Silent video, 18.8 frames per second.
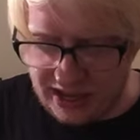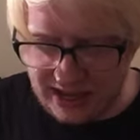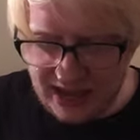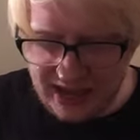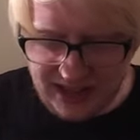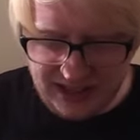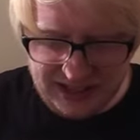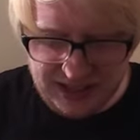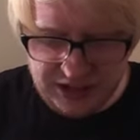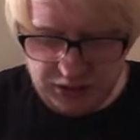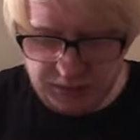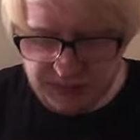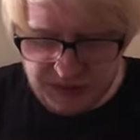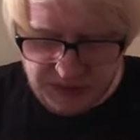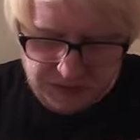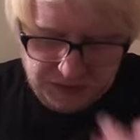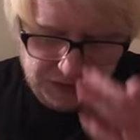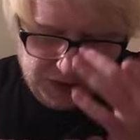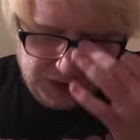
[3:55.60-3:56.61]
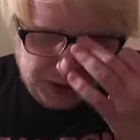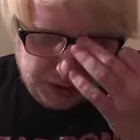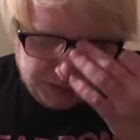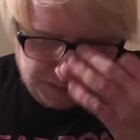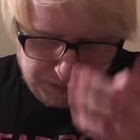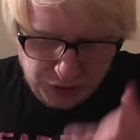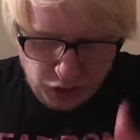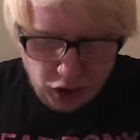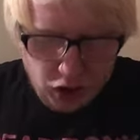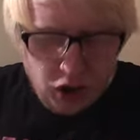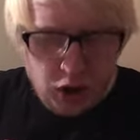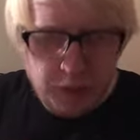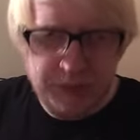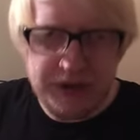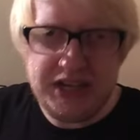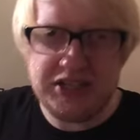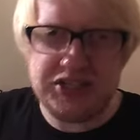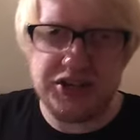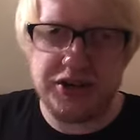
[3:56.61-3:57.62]
Get a little bit of a
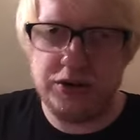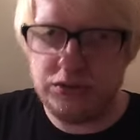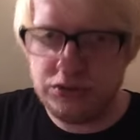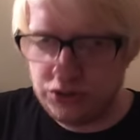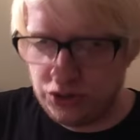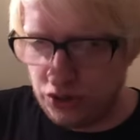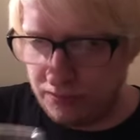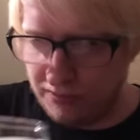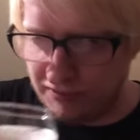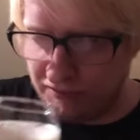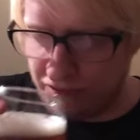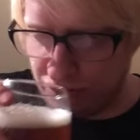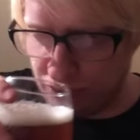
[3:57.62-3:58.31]
hoppy tone coming